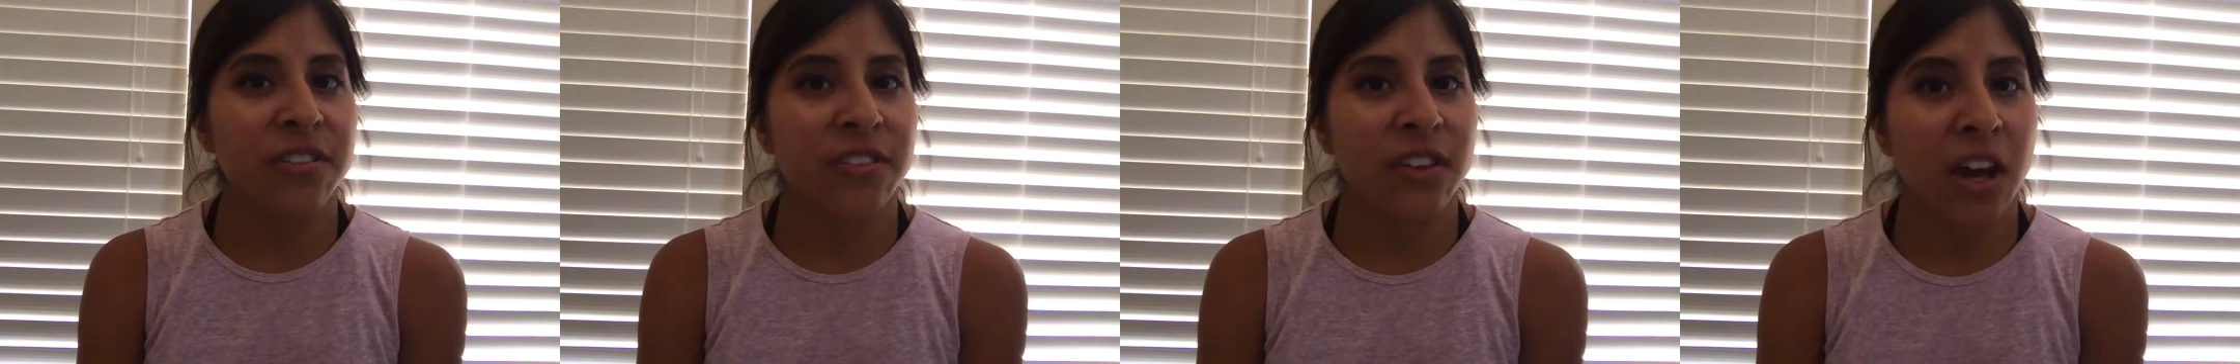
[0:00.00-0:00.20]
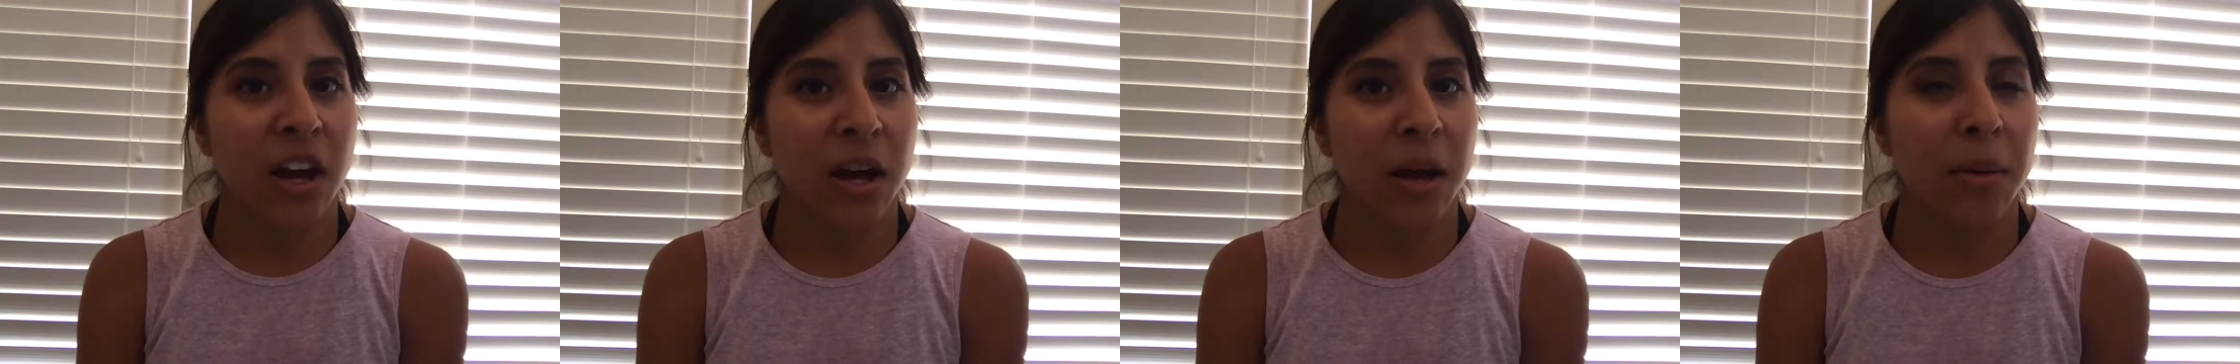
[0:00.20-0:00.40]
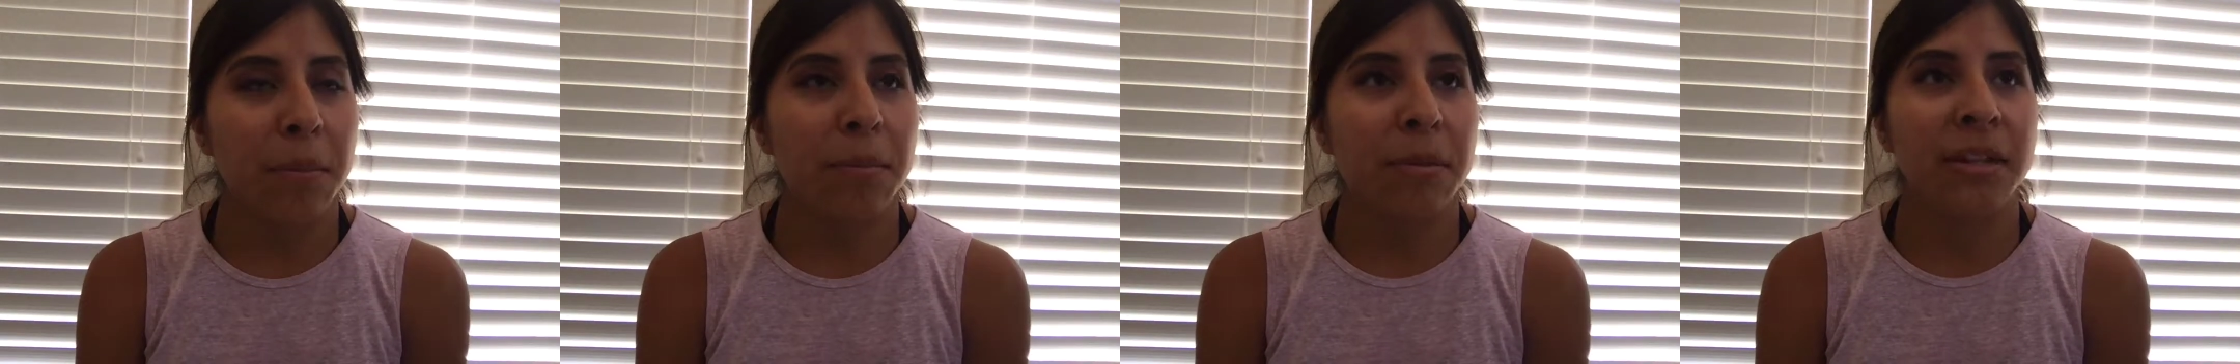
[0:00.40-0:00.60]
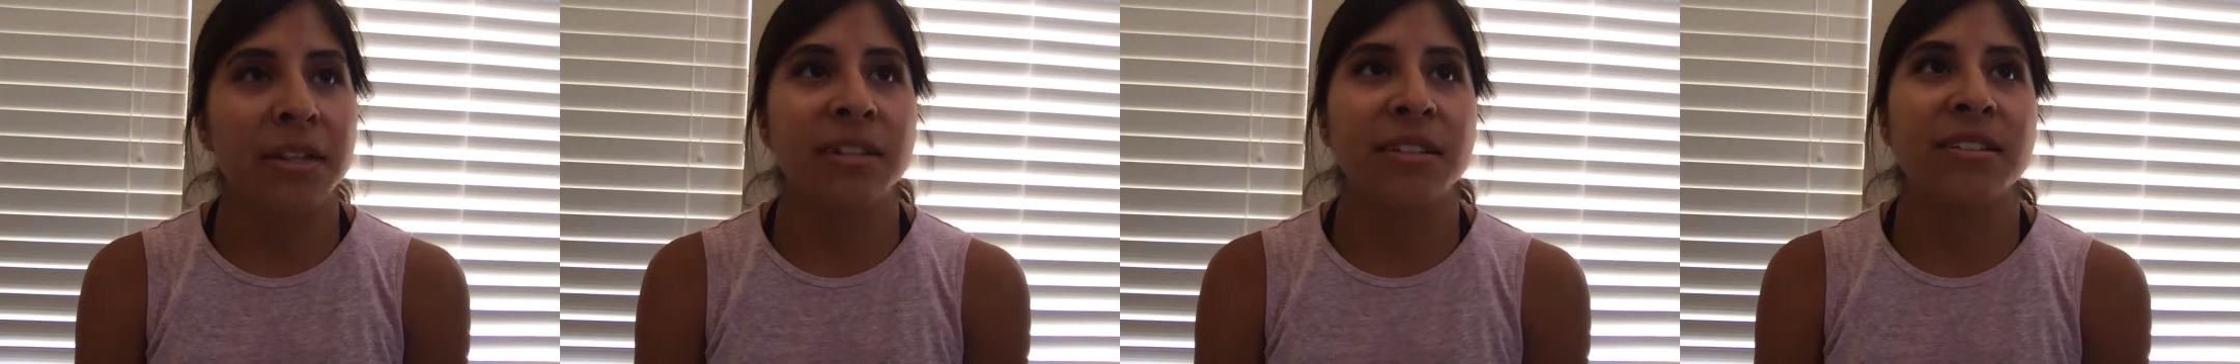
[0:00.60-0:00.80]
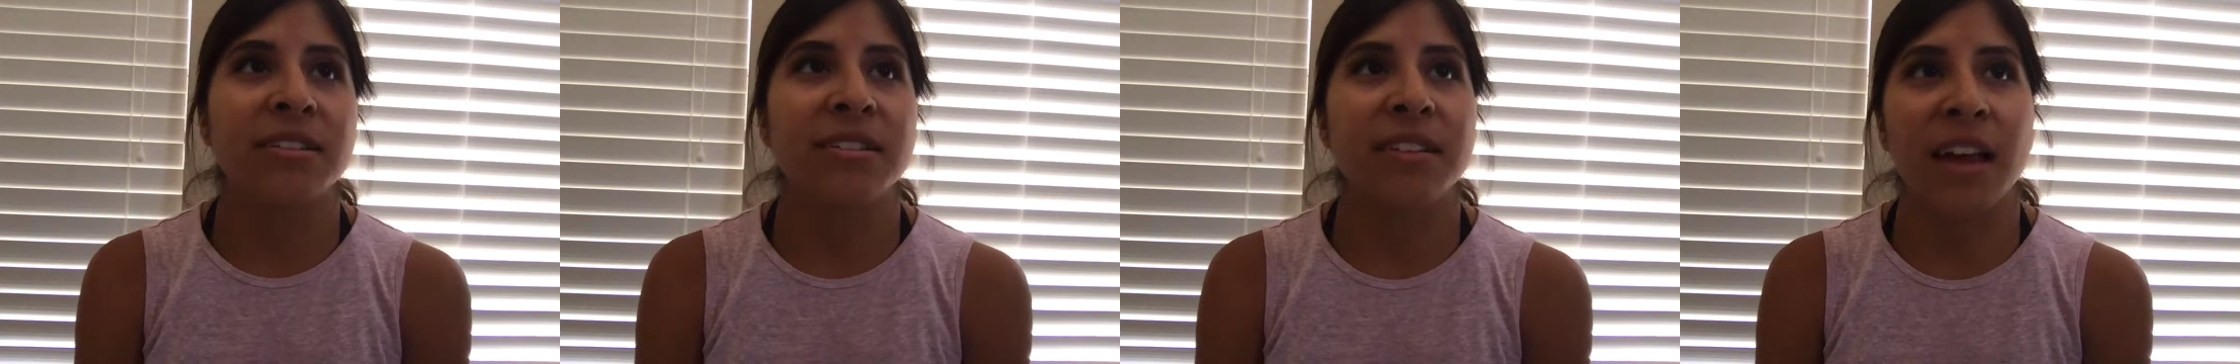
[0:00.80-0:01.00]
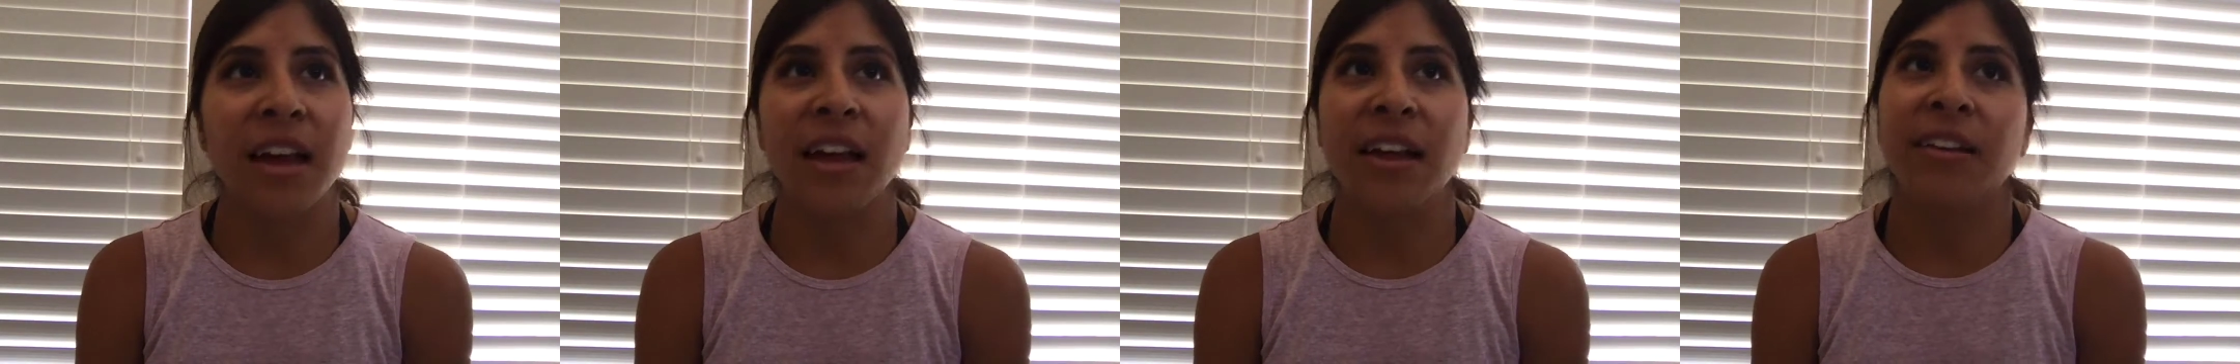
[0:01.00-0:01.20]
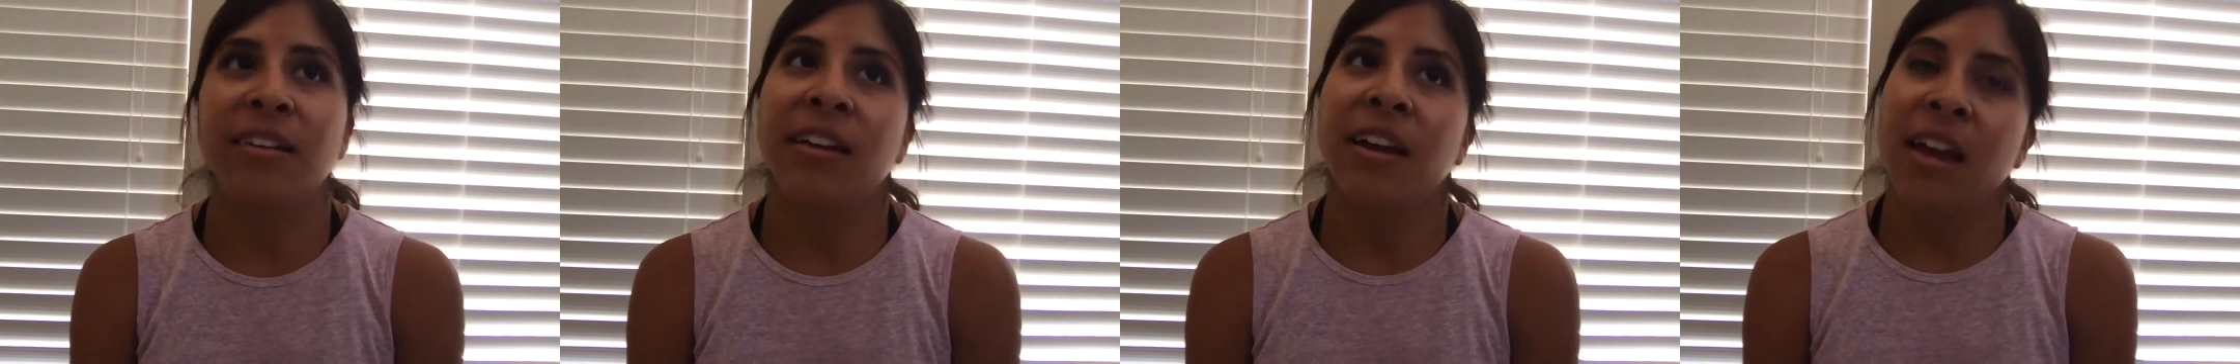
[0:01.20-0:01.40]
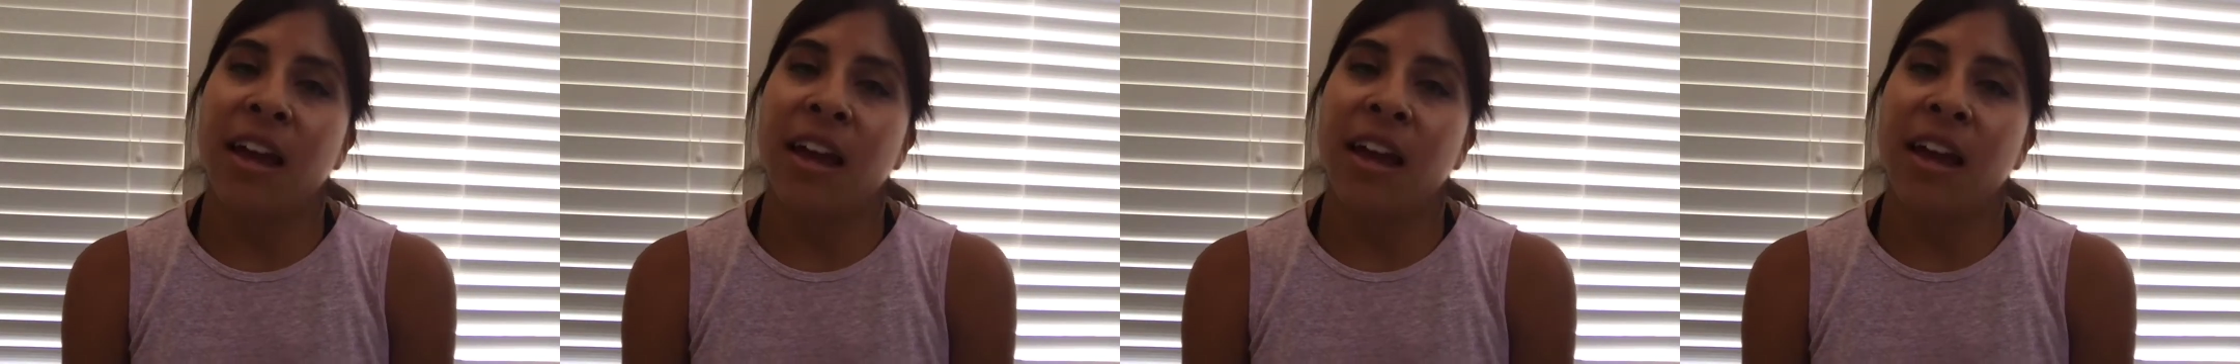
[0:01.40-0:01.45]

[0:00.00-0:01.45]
come and said,